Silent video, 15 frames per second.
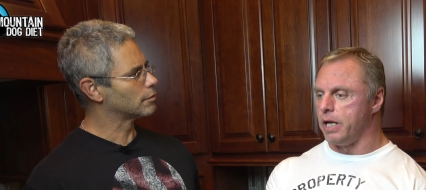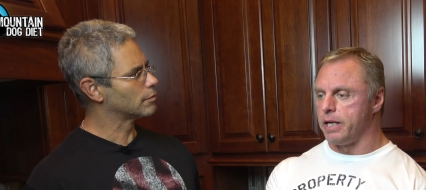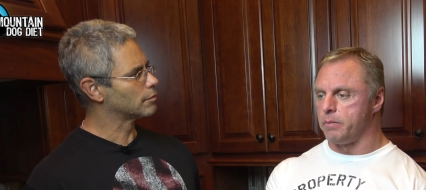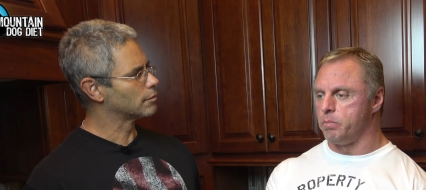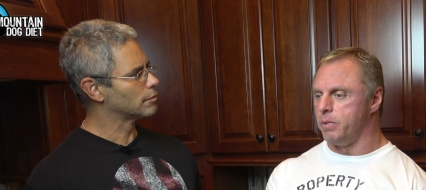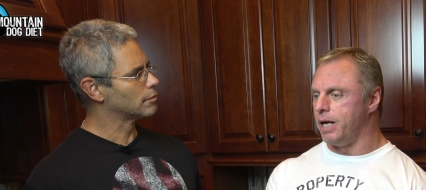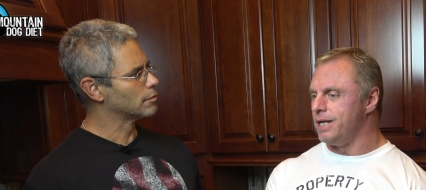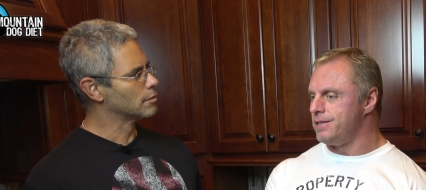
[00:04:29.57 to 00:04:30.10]

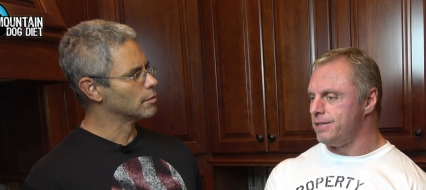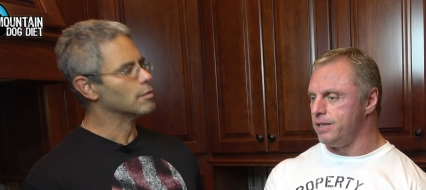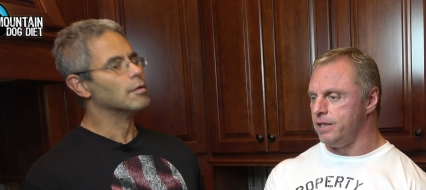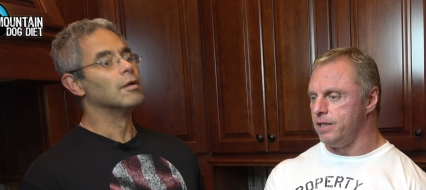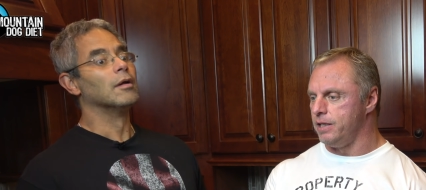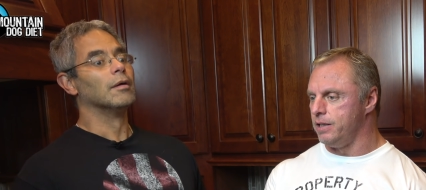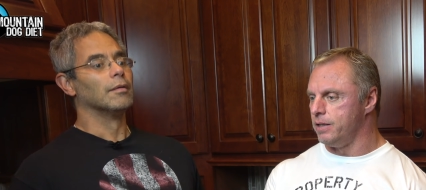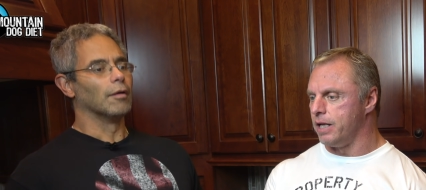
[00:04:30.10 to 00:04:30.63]
Speaker 1: like I
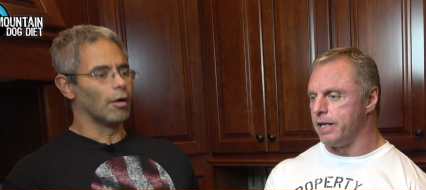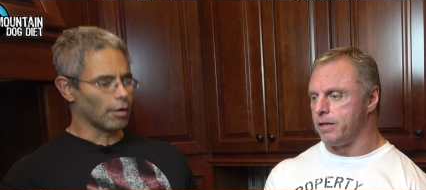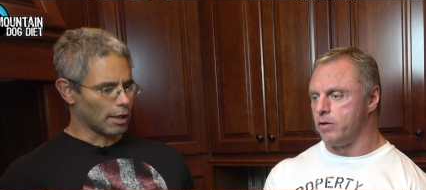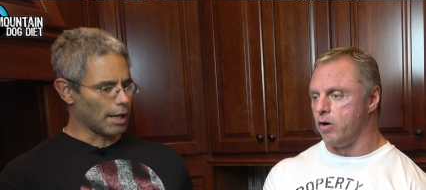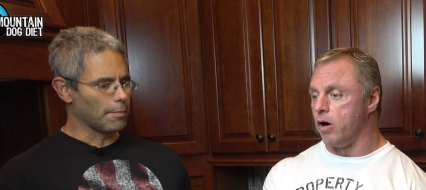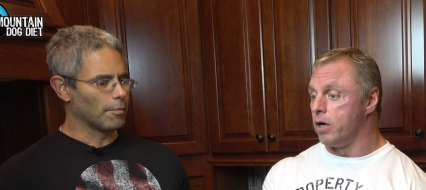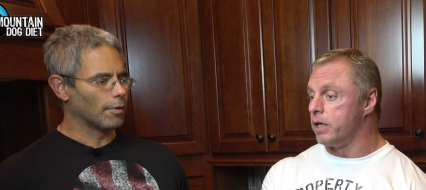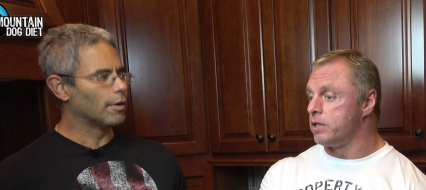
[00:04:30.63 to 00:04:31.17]
see like
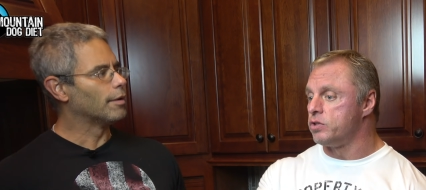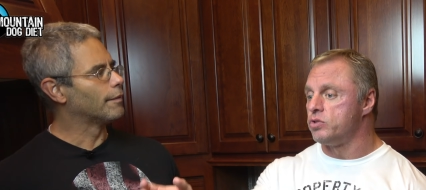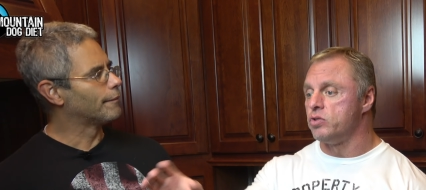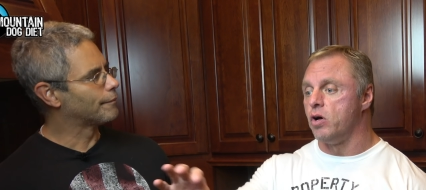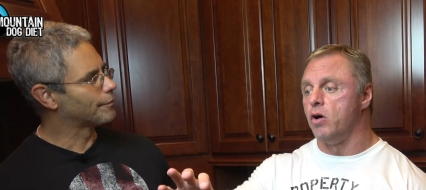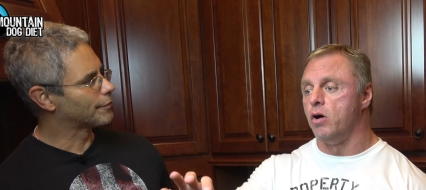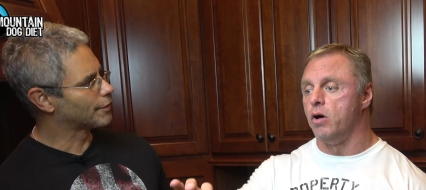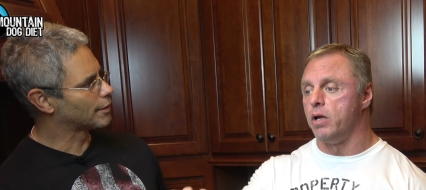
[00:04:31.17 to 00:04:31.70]
okay, garlic no.
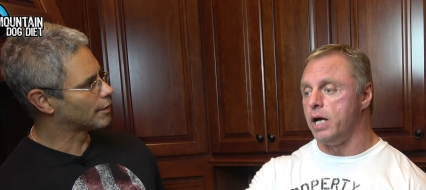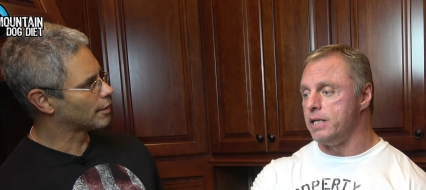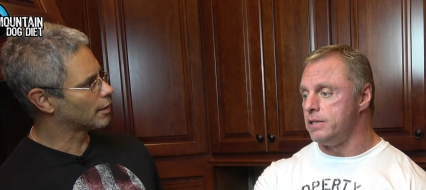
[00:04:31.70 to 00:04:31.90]
salt? I